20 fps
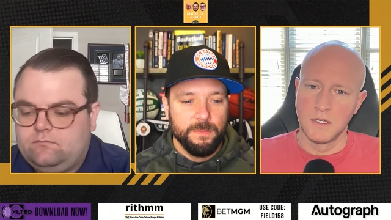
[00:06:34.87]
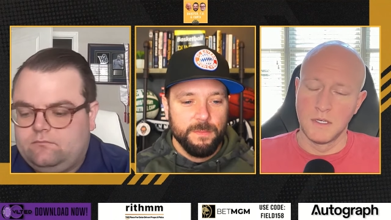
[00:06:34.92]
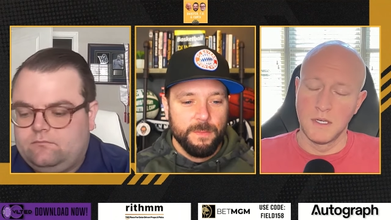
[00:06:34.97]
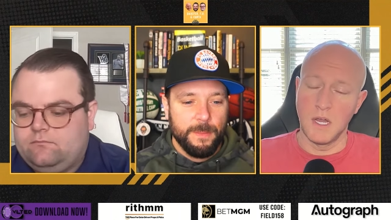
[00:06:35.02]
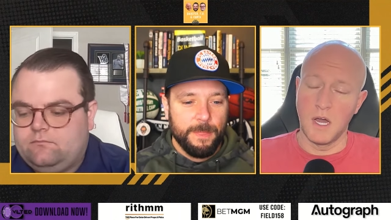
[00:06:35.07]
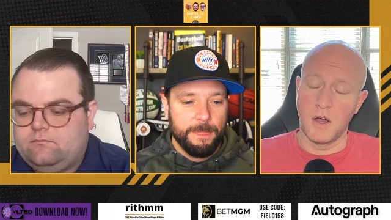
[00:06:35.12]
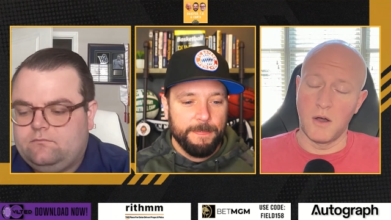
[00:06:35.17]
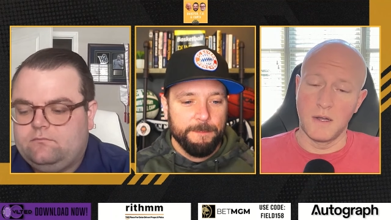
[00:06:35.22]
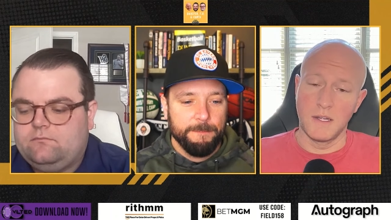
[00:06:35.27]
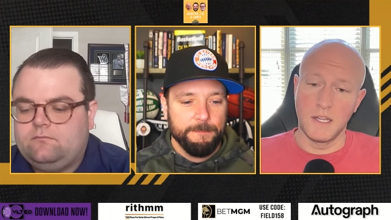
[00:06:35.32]

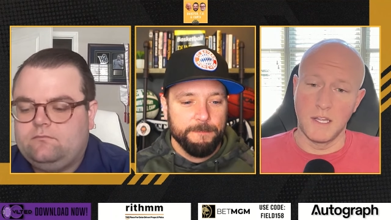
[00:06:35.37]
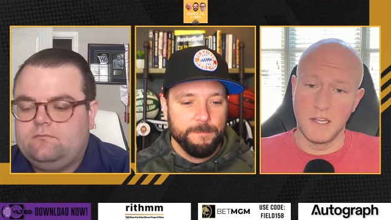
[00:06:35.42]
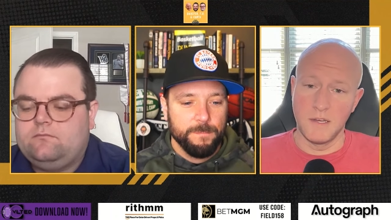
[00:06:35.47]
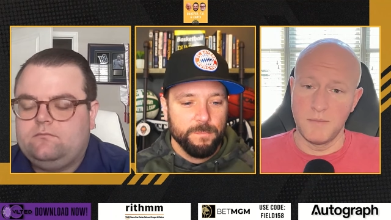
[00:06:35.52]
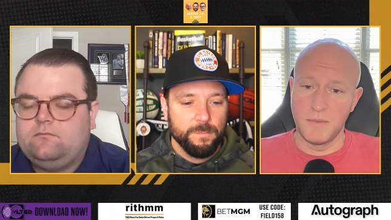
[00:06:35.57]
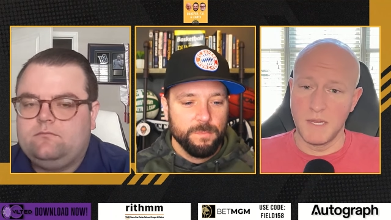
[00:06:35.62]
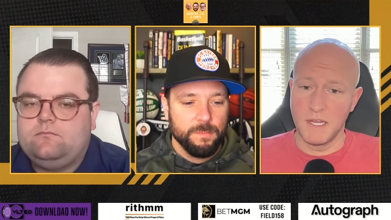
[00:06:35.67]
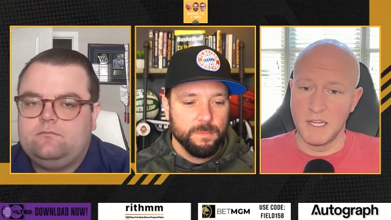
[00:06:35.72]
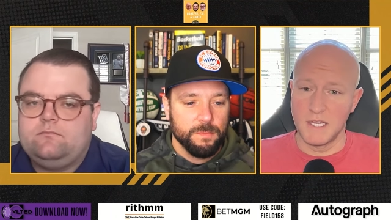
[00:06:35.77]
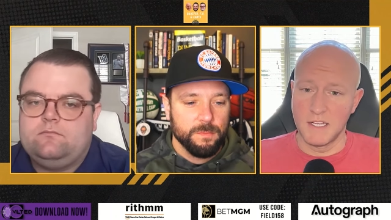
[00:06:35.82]
Speaker 1: No,
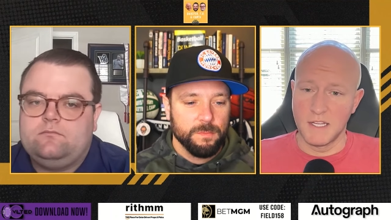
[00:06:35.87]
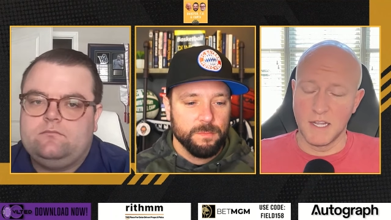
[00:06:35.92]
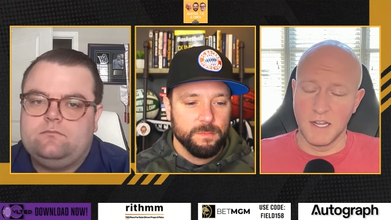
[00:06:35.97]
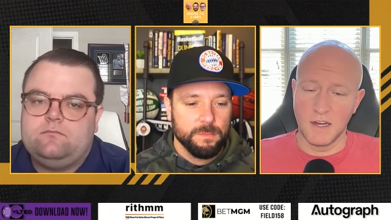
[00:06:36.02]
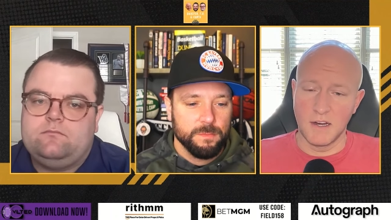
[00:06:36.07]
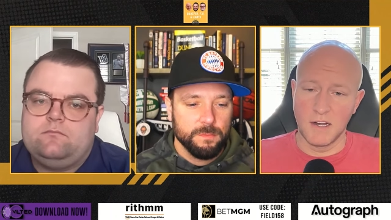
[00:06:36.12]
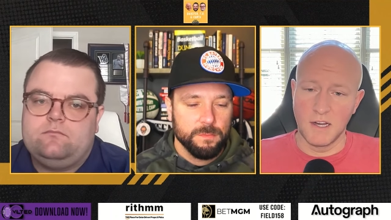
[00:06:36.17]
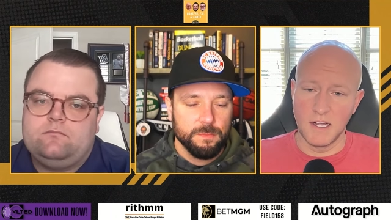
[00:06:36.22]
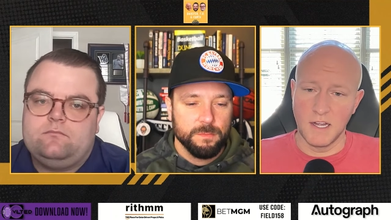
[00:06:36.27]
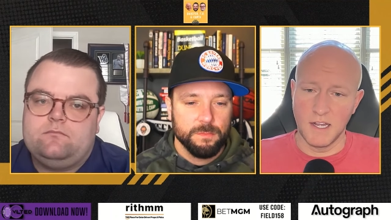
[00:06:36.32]
he'd be in
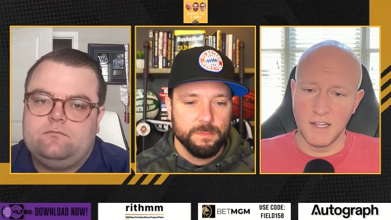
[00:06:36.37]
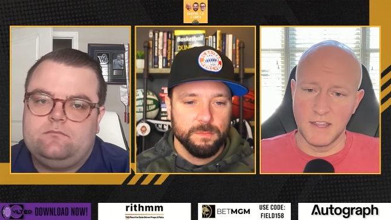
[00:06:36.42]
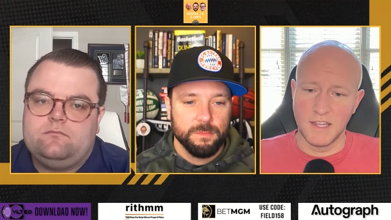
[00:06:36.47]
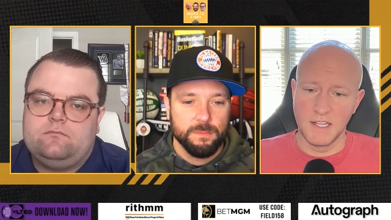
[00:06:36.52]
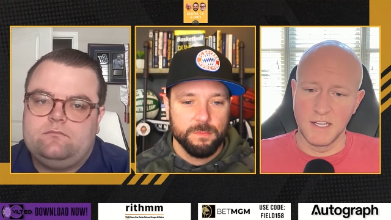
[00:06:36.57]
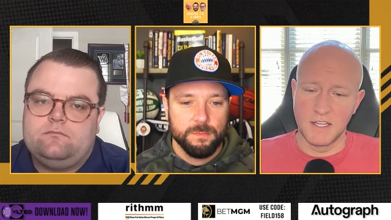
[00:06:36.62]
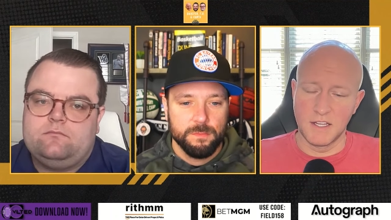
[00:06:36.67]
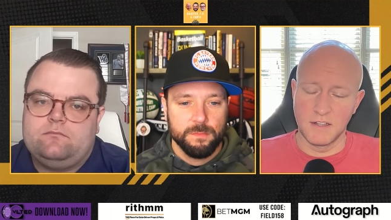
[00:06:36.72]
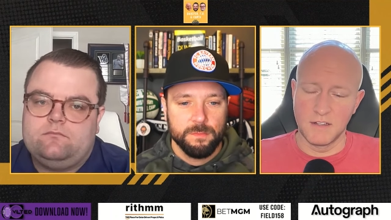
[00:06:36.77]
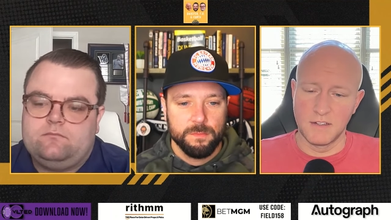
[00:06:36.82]
there. I
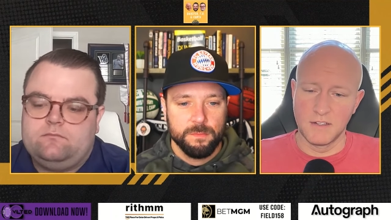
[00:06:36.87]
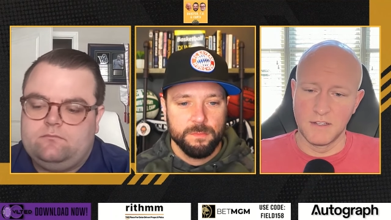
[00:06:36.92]
think